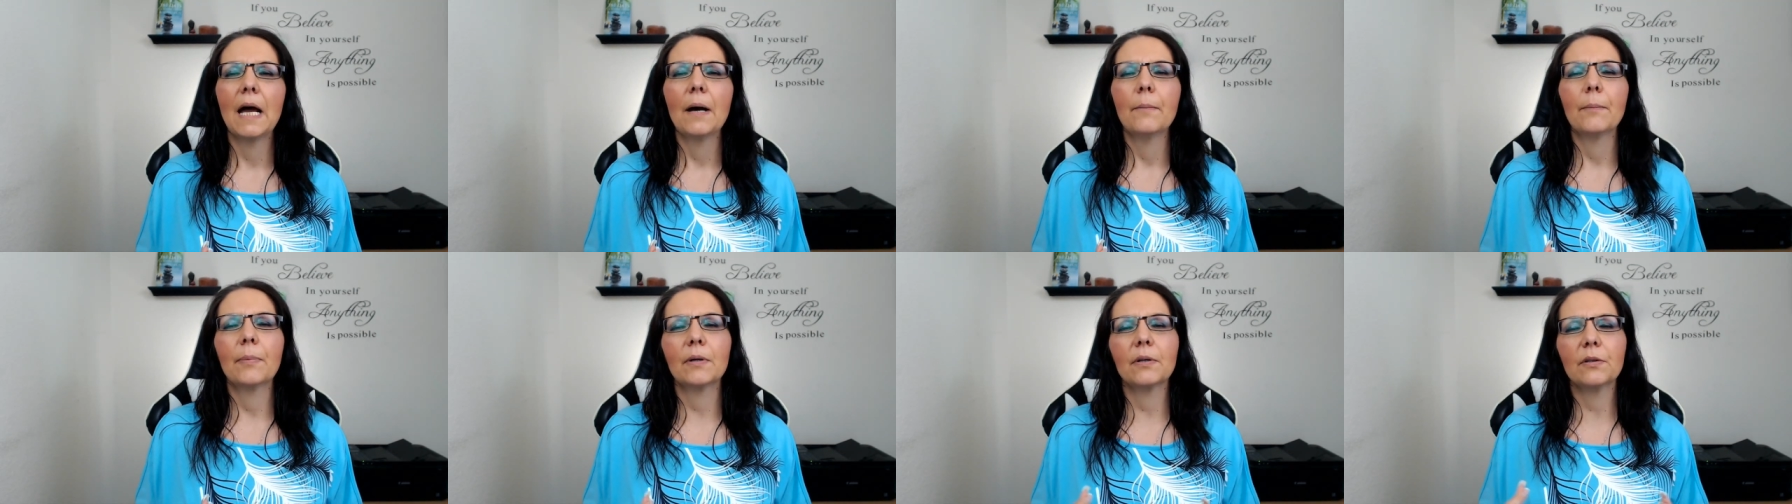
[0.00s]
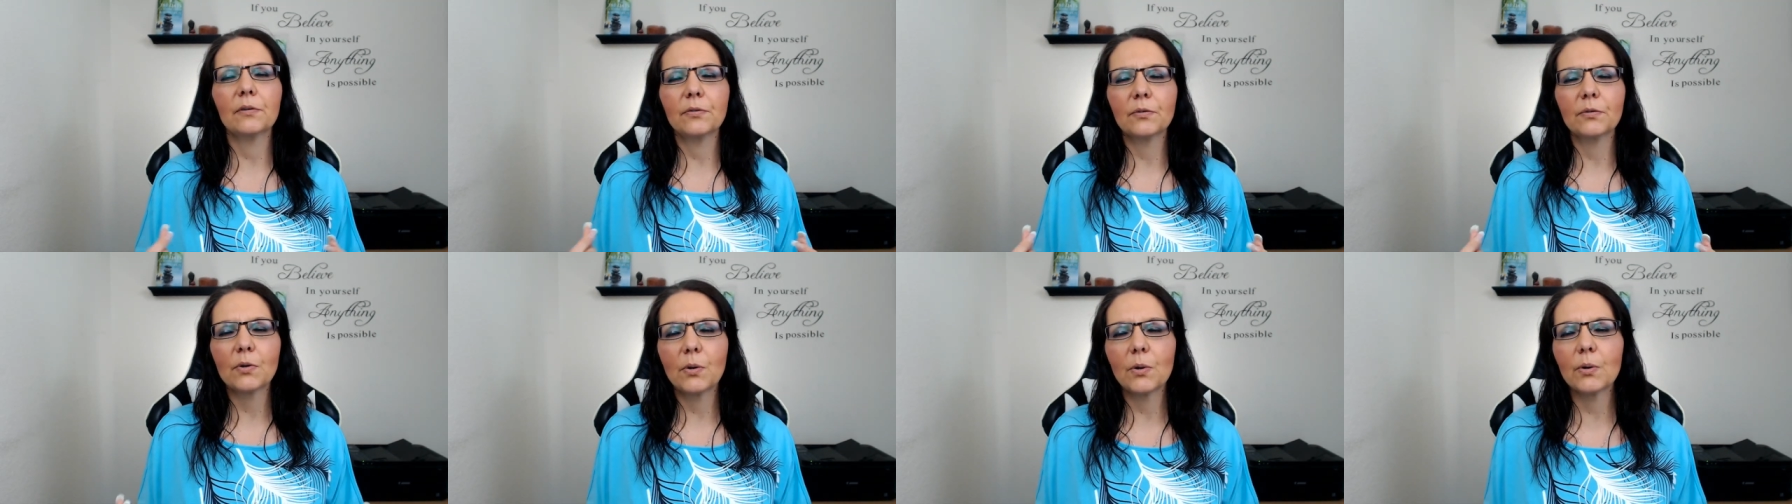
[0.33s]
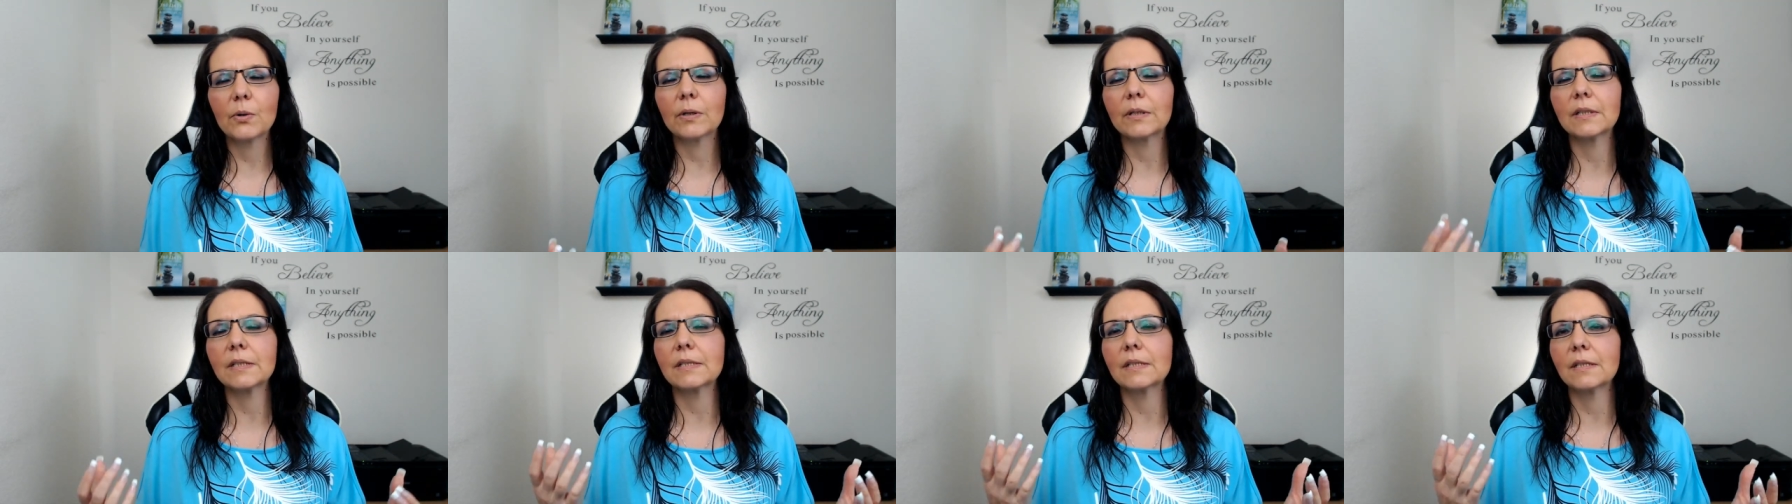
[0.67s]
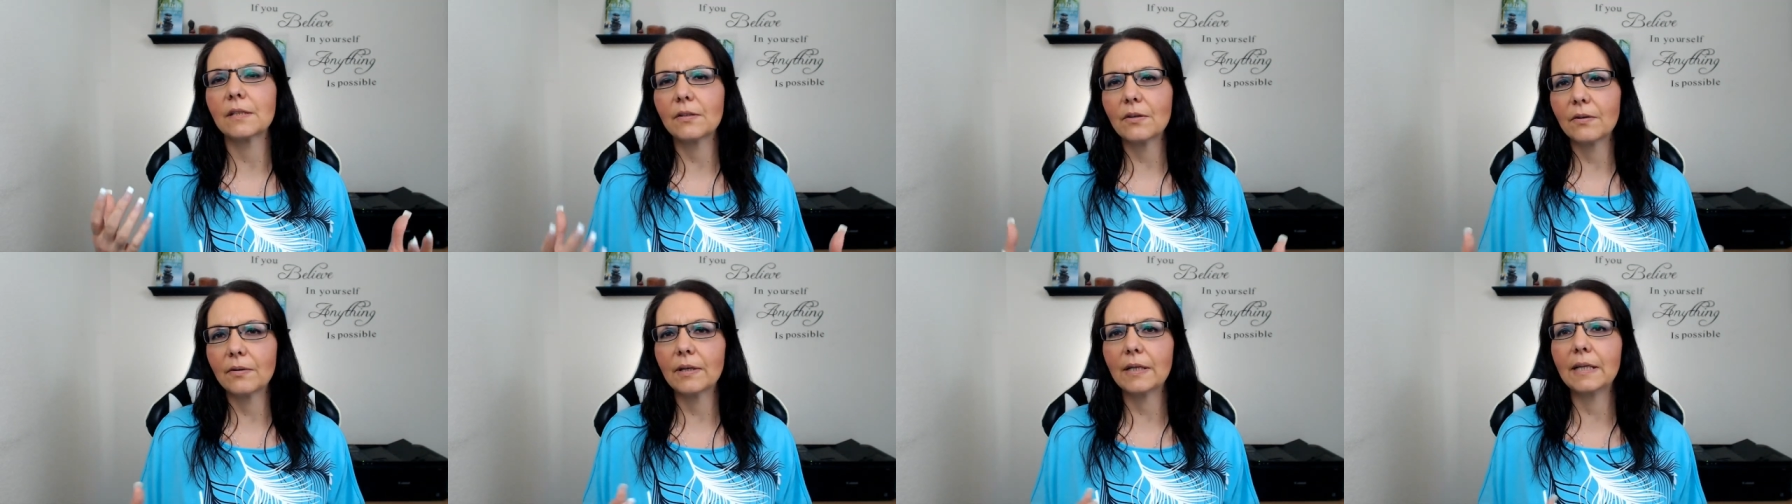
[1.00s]
But of course, you
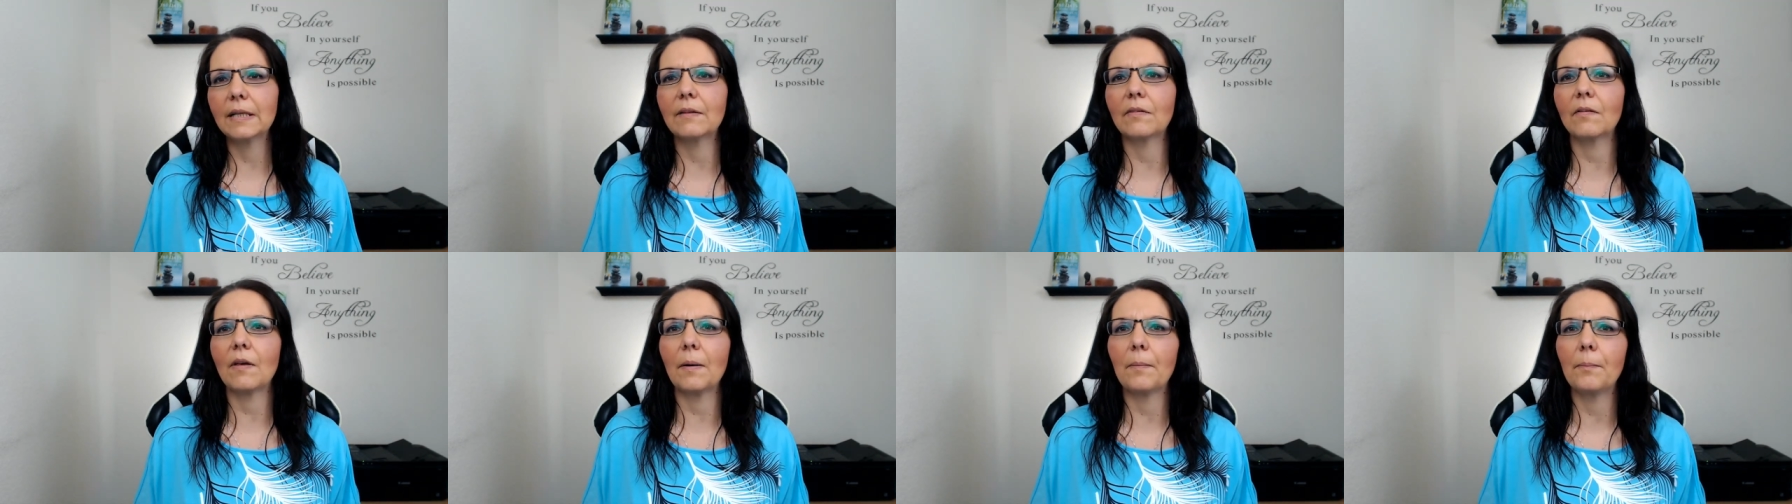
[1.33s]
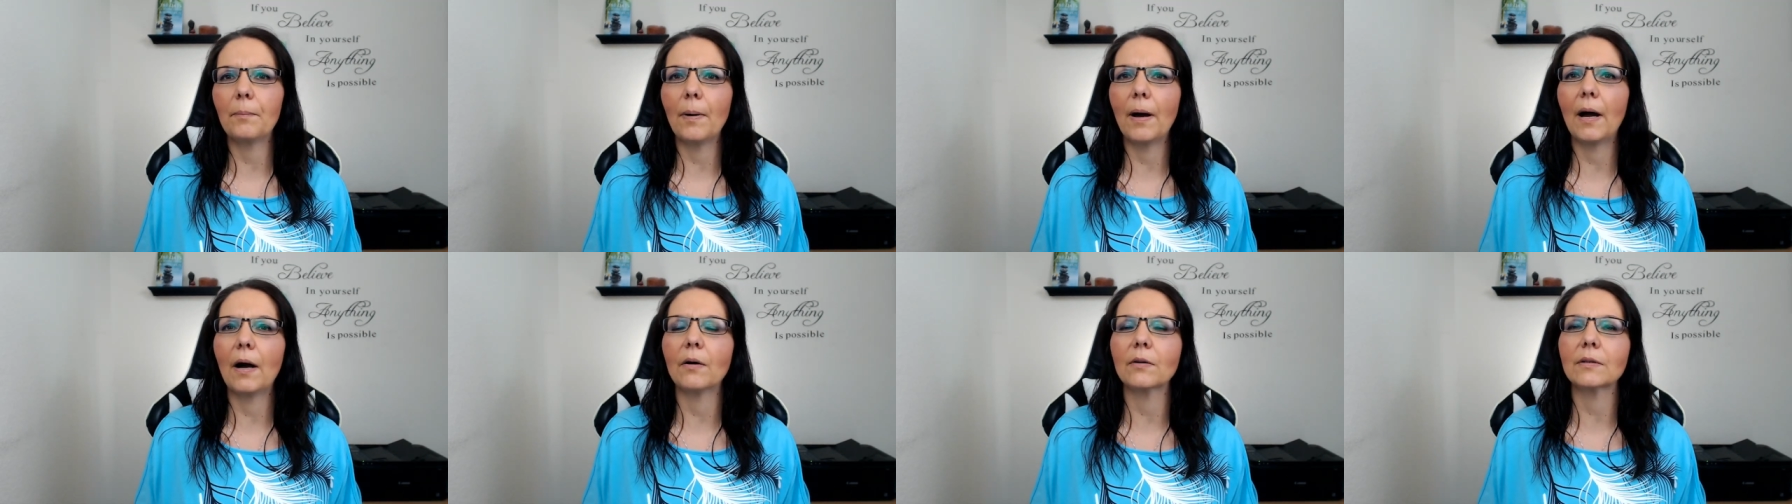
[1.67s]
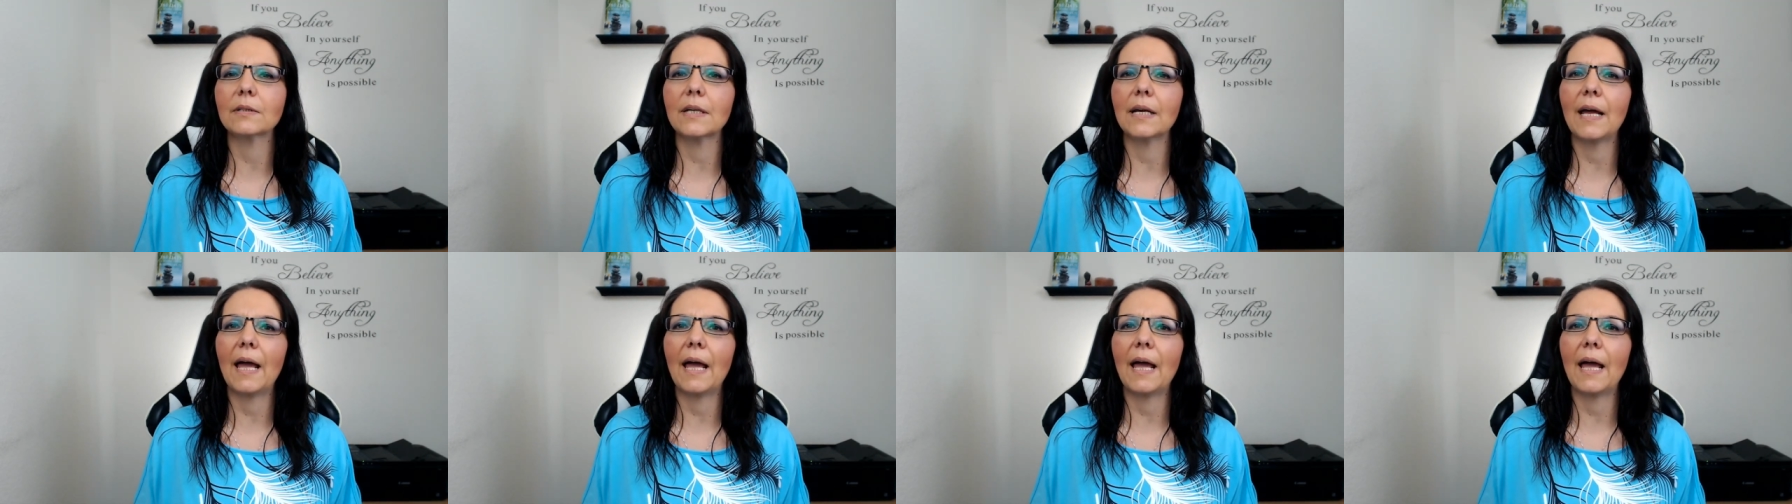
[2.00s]
know, it's about